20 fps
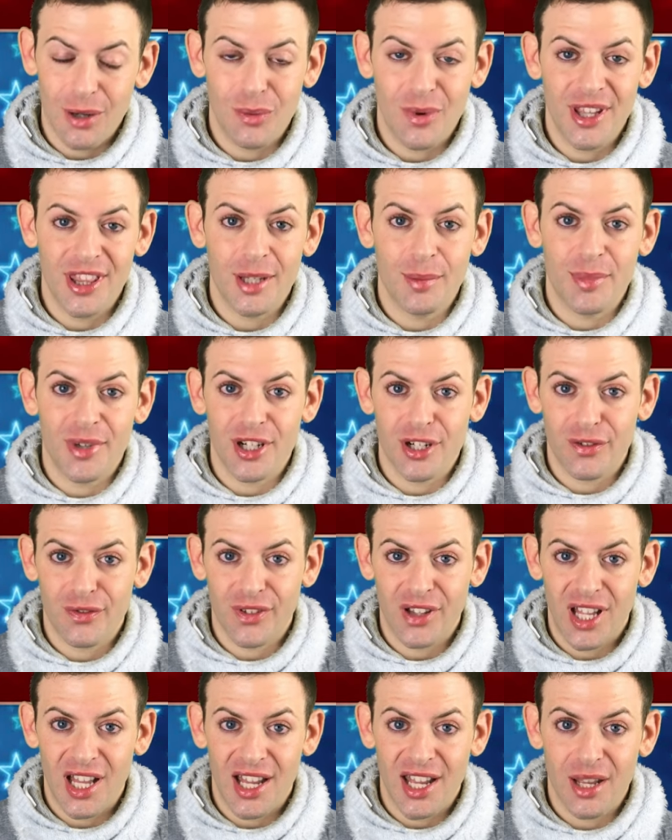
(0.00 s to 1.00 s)
when the
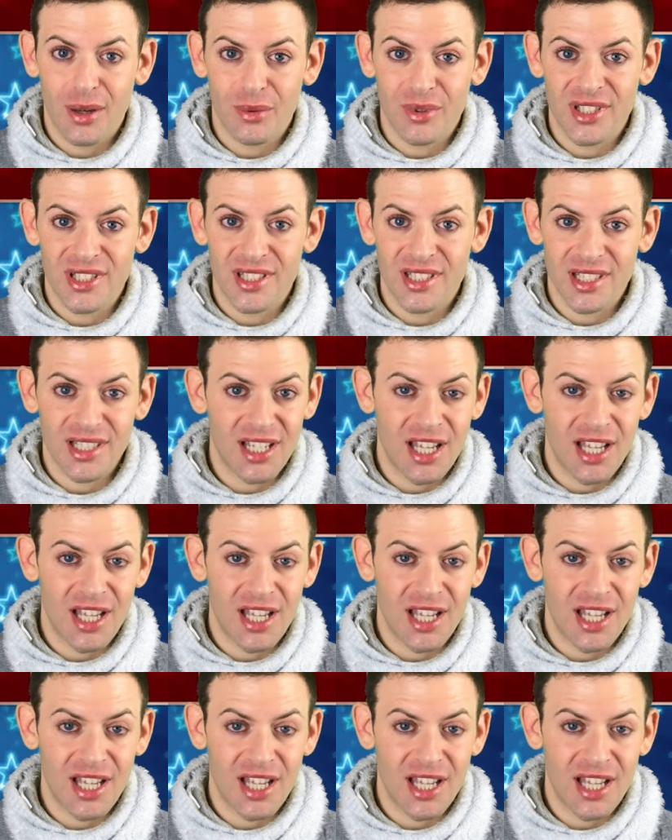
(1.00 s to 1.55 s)
butterfly was